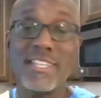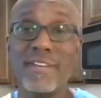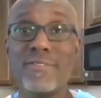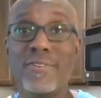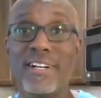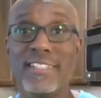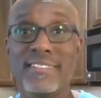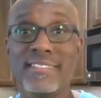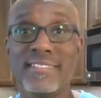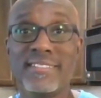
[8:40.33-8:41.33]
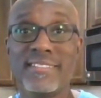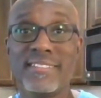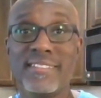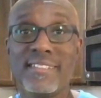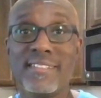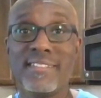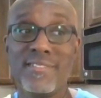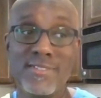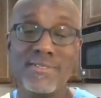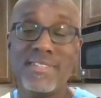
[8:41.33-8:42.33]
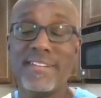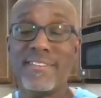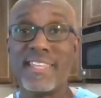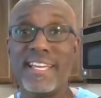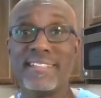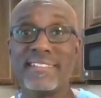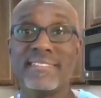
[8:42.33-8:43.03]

everyone do their thing.